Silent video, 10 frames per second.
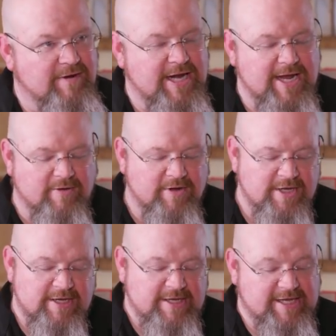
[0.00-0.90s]
in right now
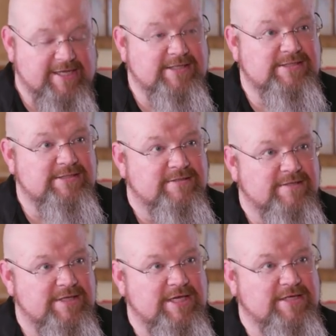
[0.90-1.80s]
is
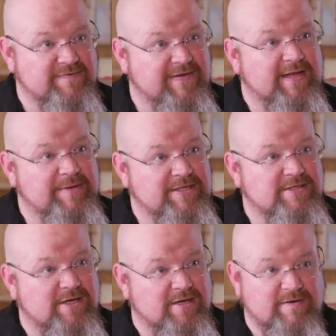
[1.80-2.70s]
the
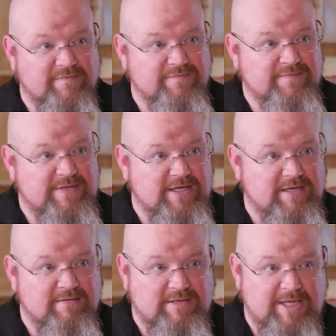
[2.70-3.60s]
development of
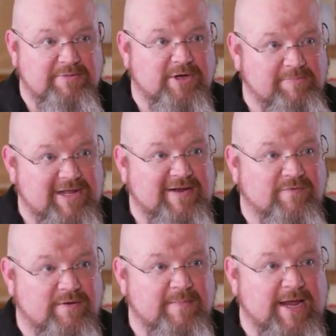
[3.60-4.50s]
the ebook
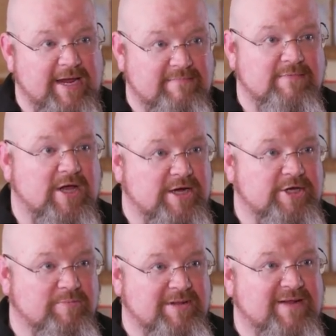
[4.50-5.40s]
platform and the
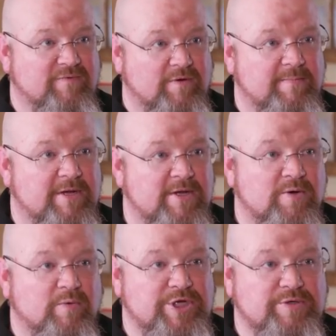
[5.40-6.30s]
audio platform, right.
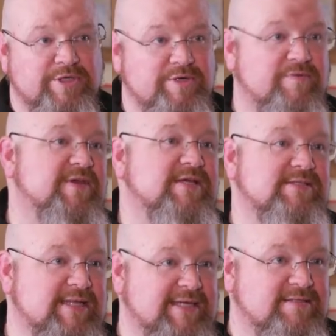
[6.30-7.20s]
where you could do
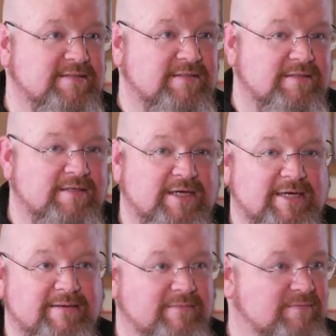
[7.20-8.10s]
things that
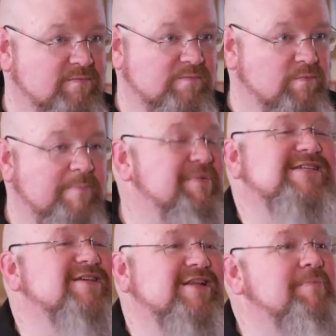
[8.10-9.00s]
uh, weren't
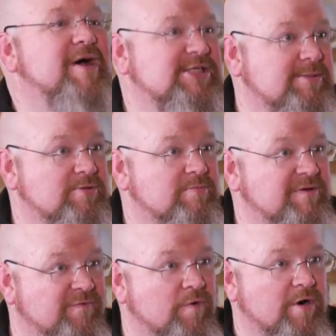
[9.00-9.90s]
basically possible
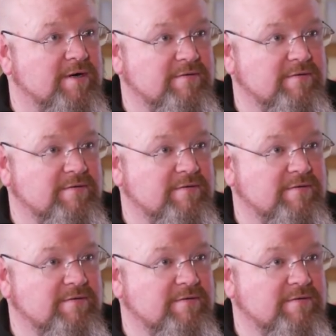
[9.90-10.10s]
before.